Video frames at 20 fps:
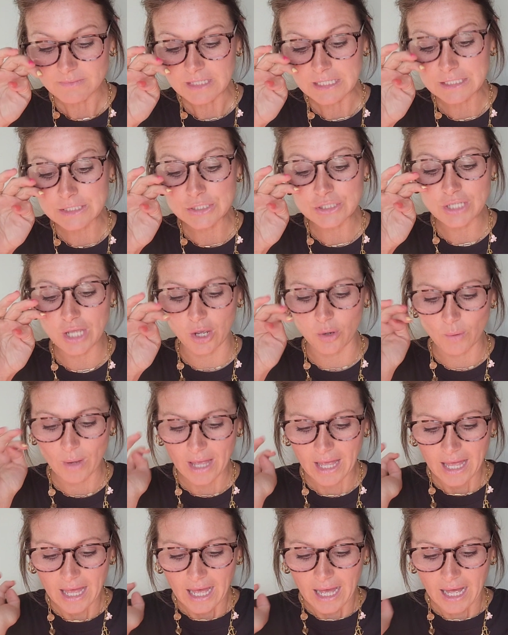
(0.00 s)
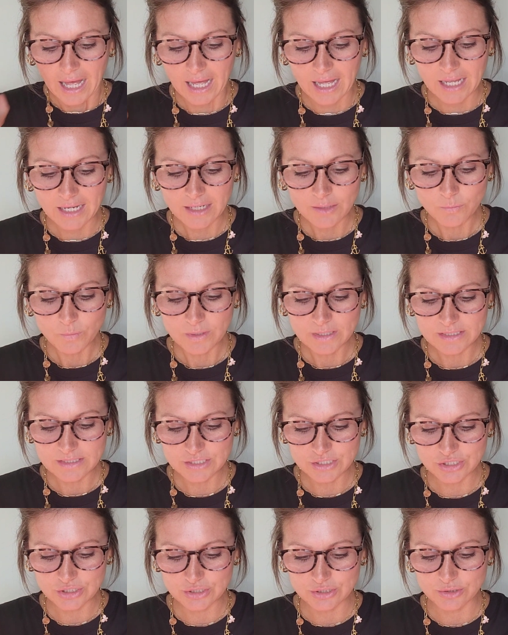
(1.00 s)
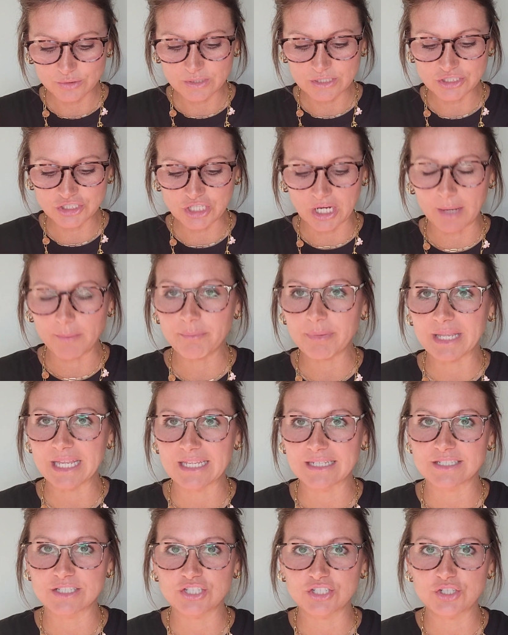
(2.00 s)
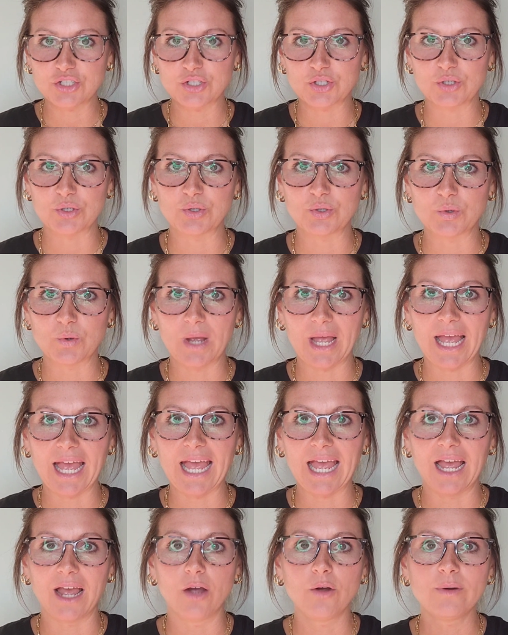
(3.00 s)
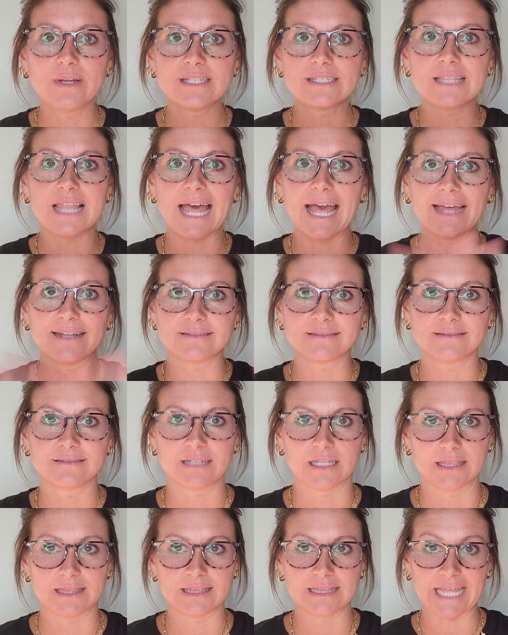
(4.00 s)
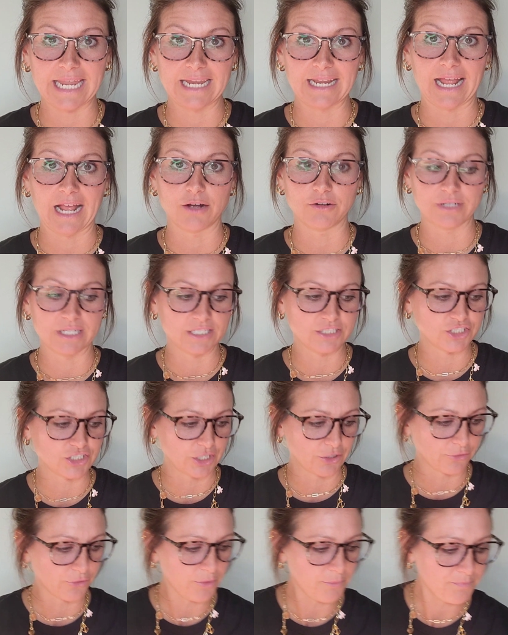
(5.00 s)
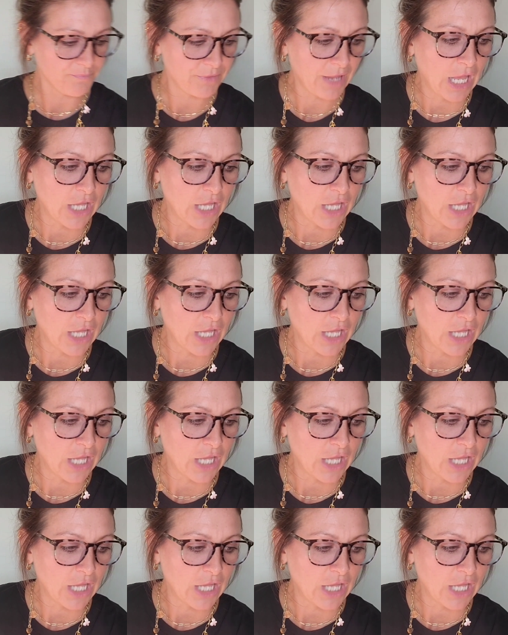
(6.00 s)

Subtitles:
So I want to jump into how is Latin laid out in general.